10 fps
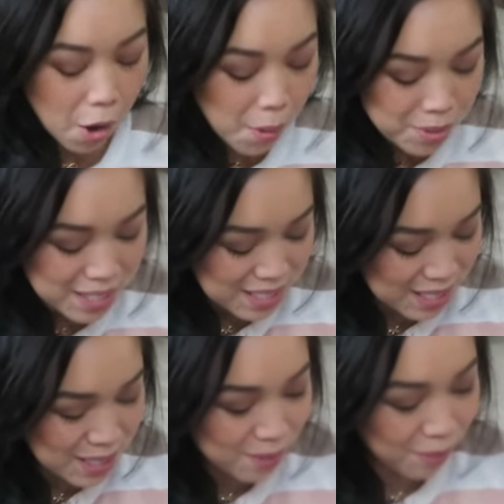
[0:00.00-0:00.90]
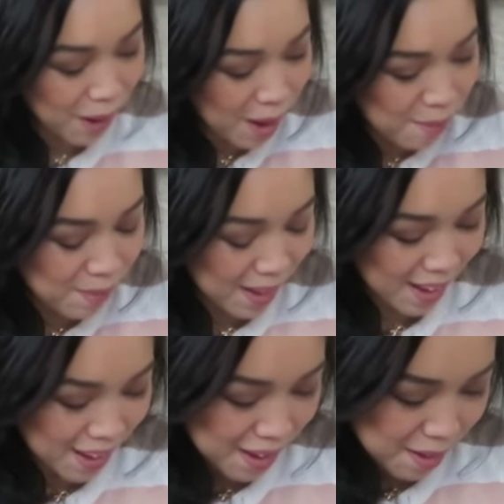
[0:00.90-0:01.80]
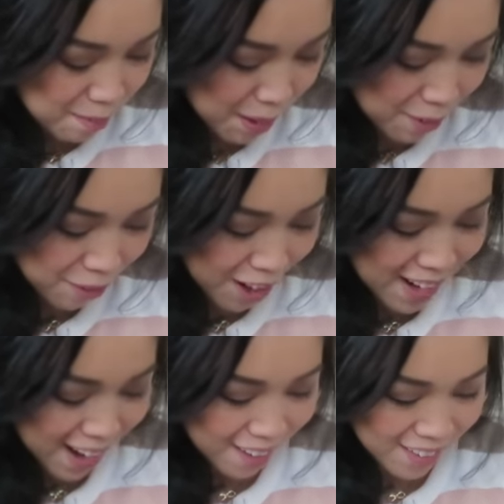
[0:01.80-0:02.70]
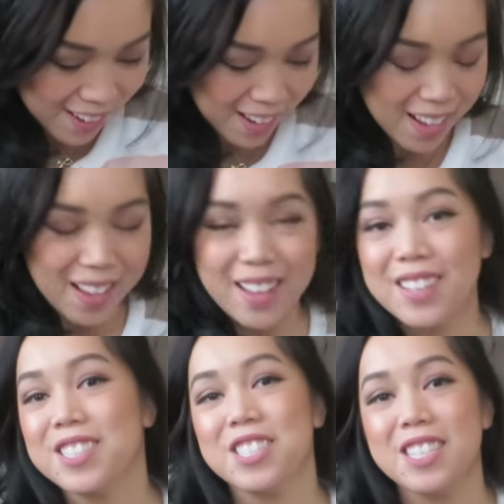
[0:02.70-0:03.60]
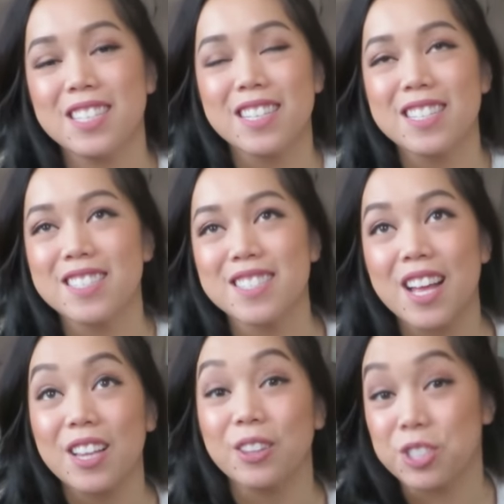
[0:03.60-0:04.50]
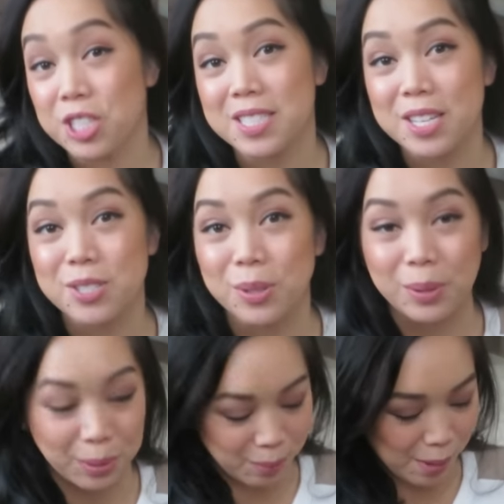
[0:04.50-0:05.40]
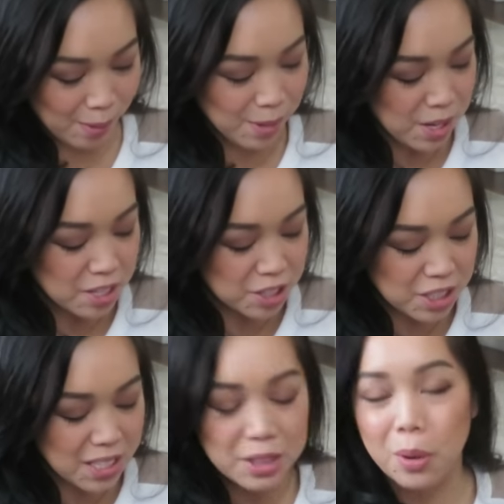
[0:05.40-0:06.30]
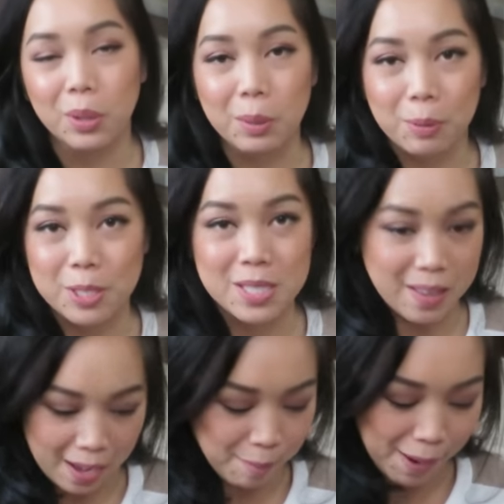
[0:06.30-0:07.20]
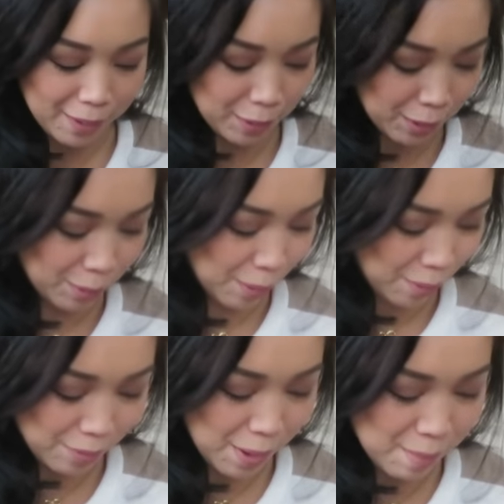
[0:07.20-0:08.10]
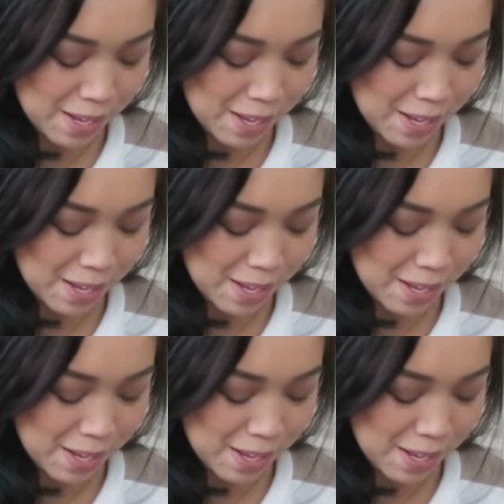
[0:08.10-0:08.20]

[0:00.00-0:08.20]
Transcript: Oh, this is from my friend Erica. She does, she sells LuLaRoe. She's like the only person that I buy LuLaRoe from